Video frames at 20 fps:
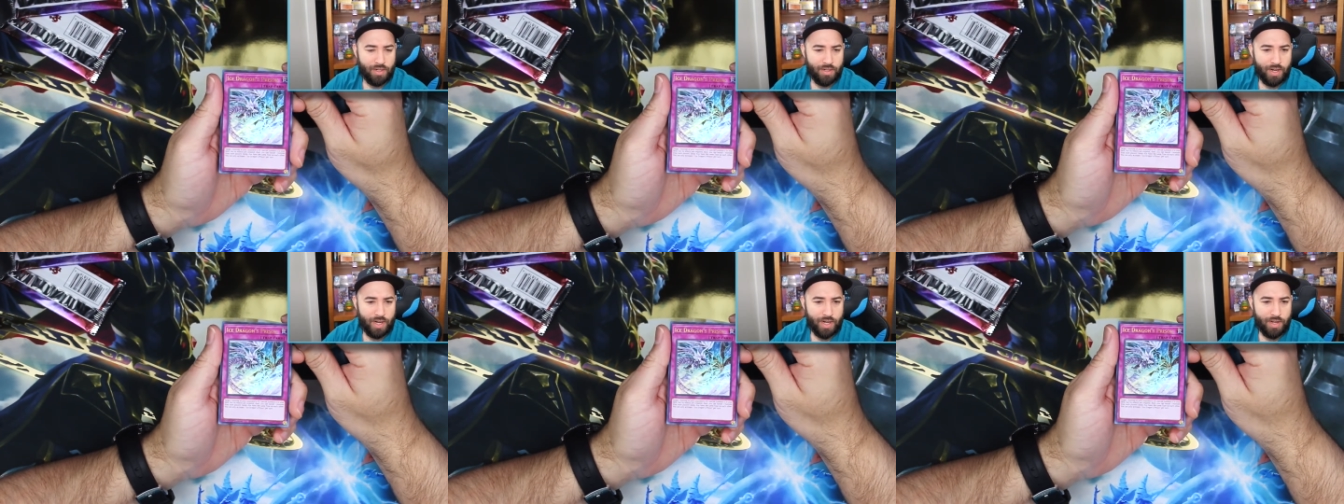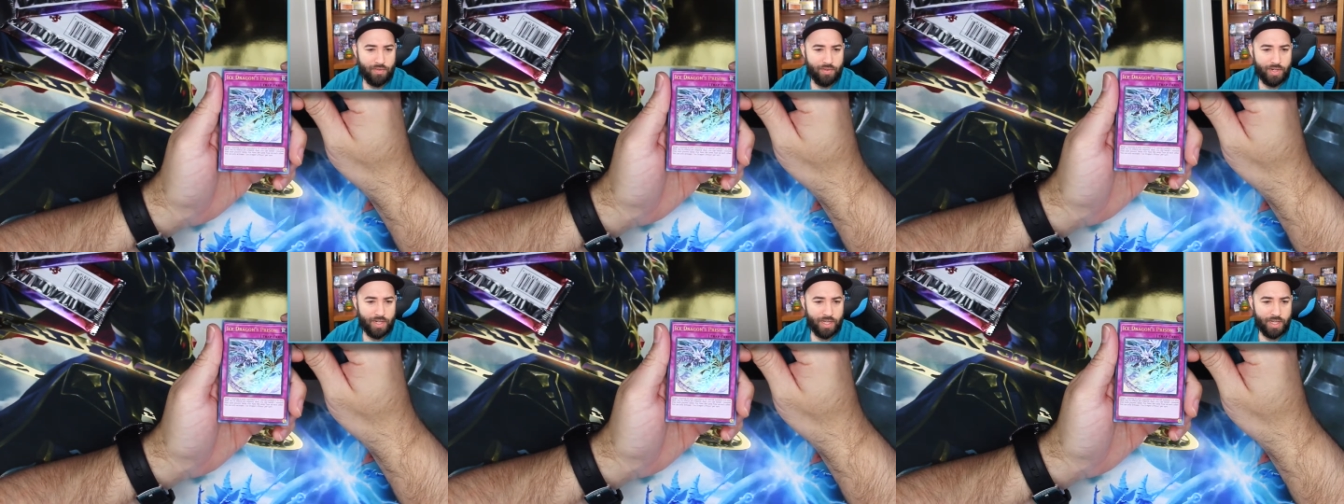Not
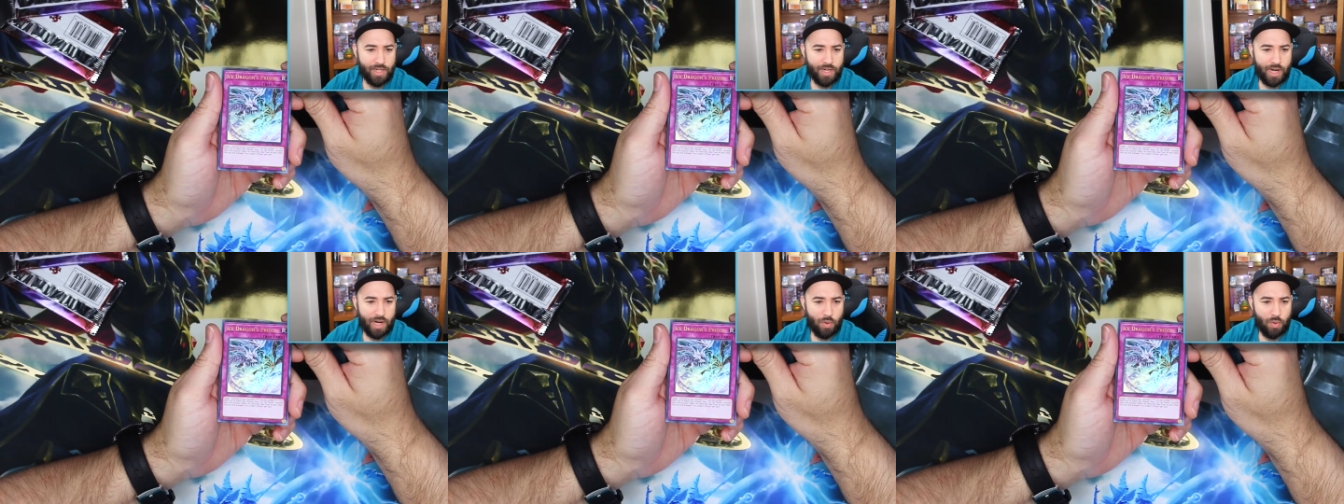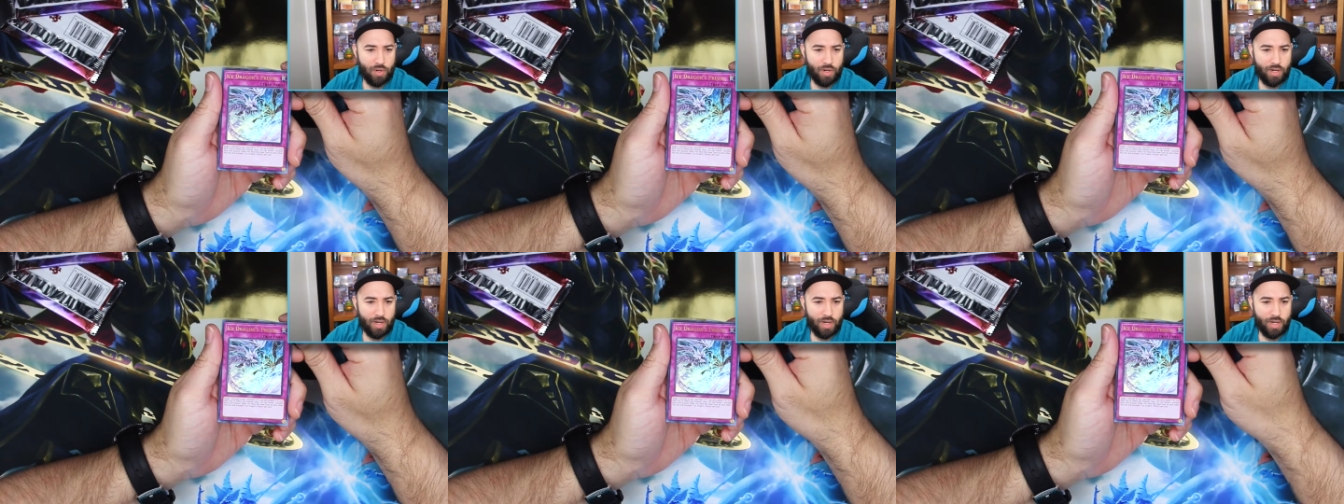even in
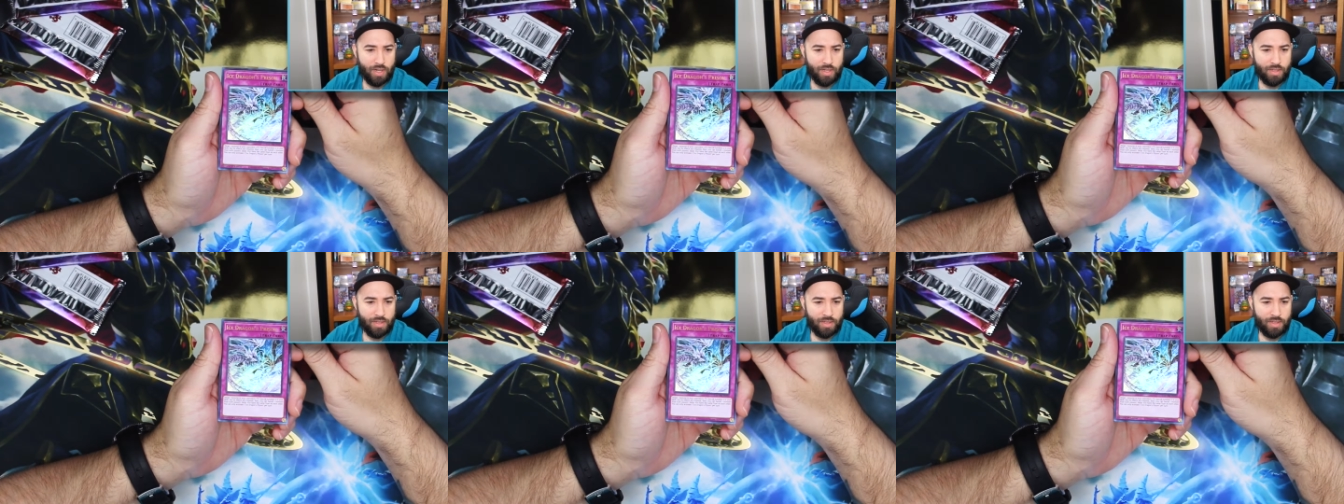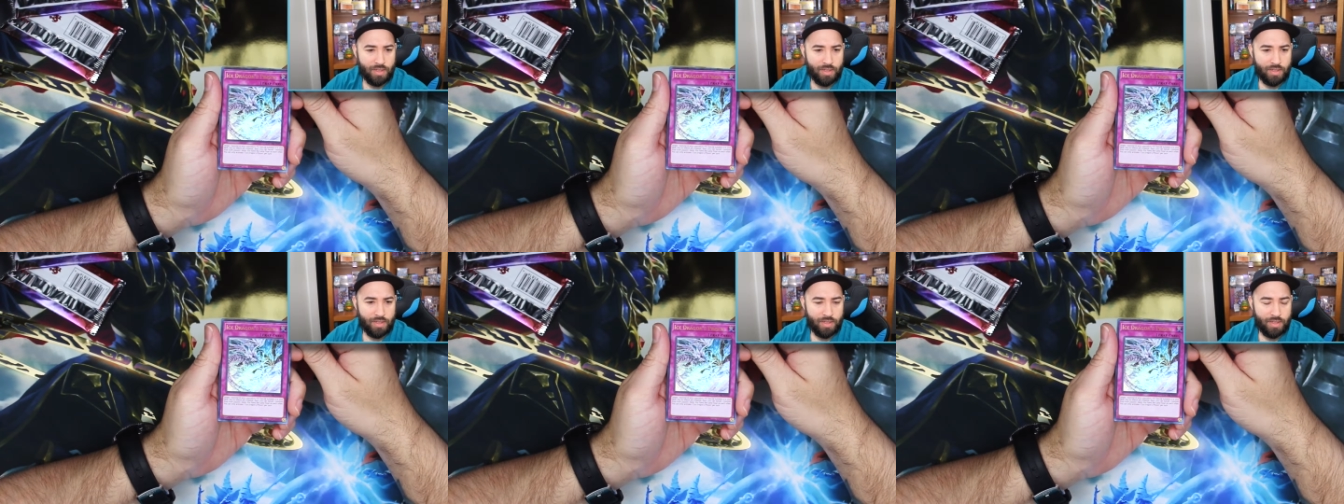our uh,
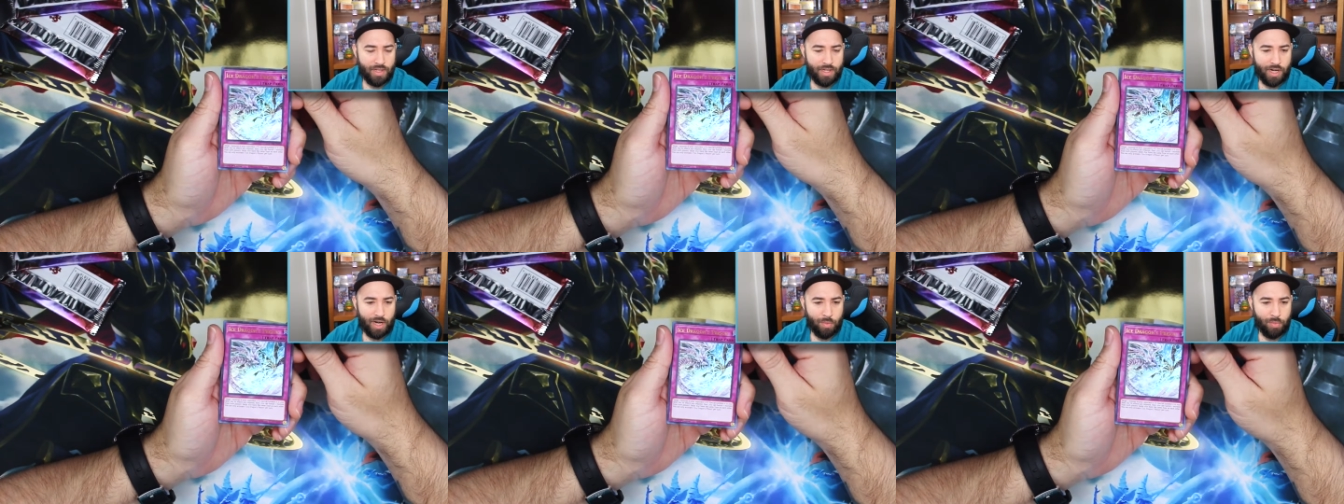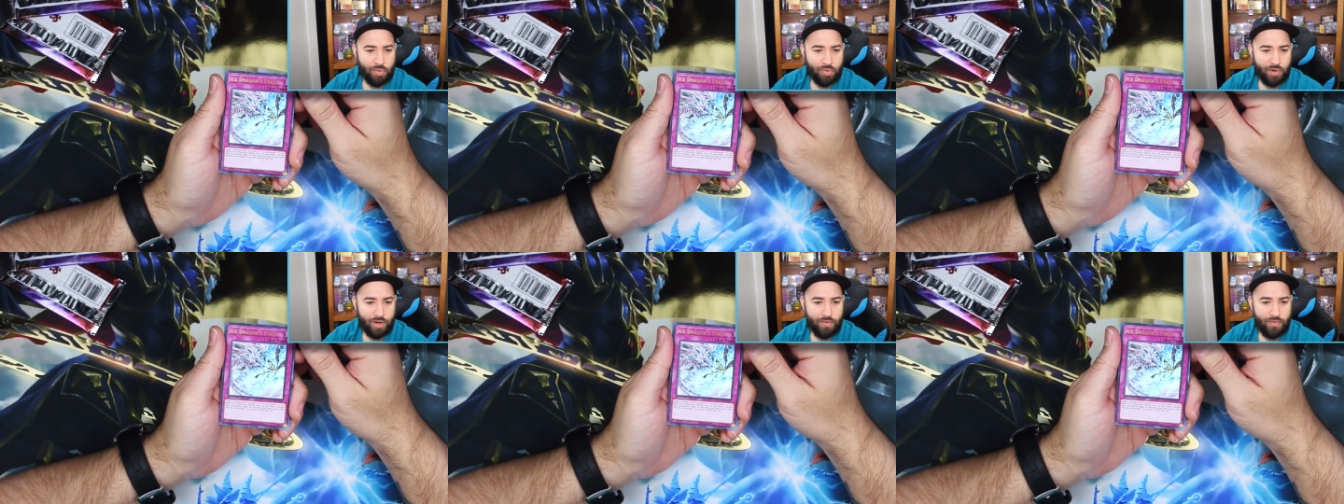in our
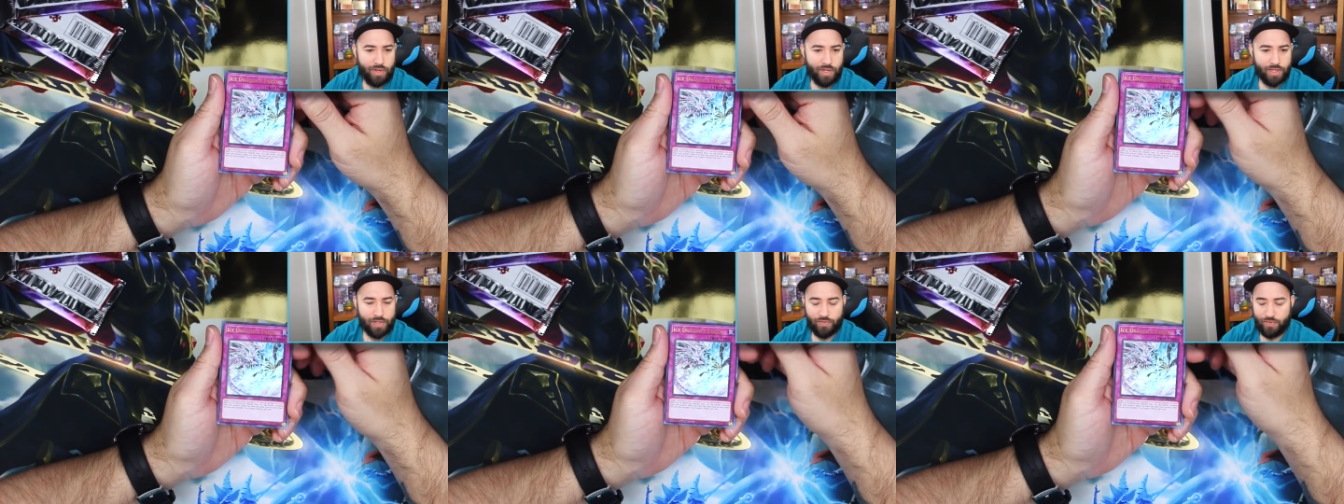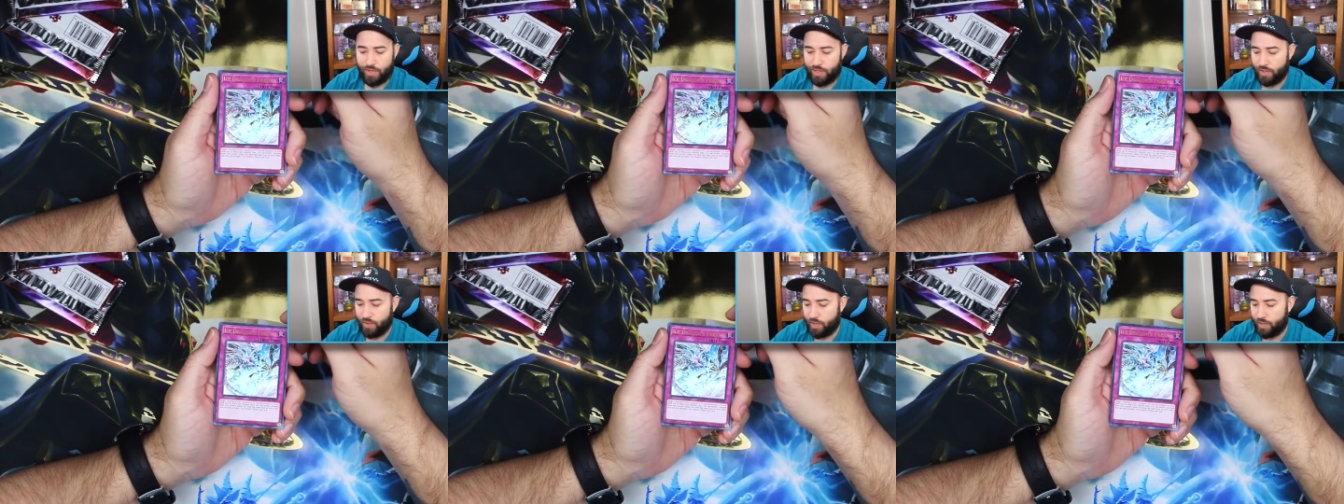previous
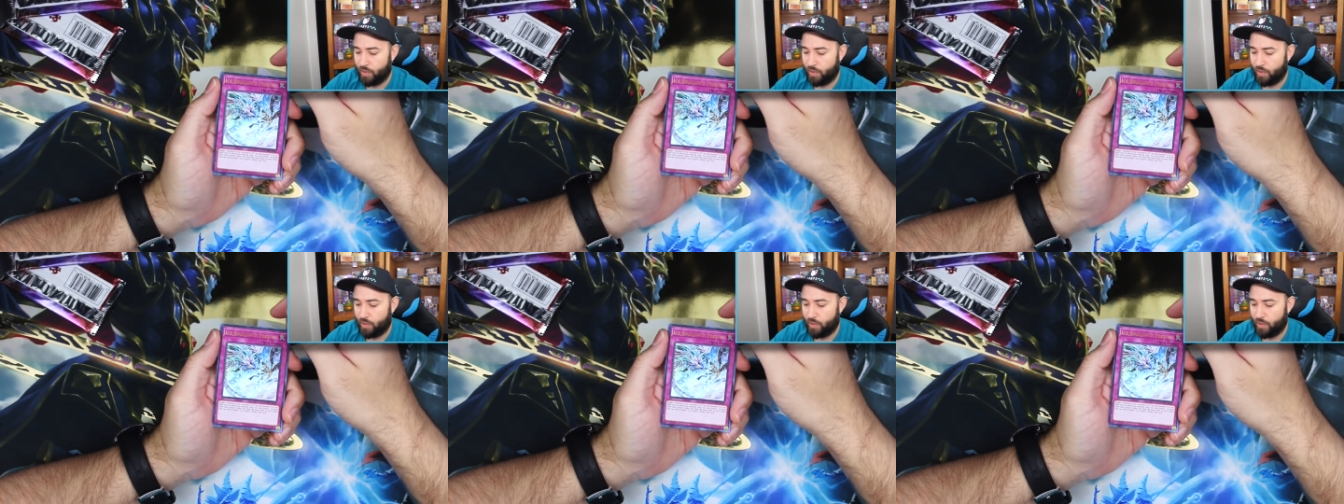video,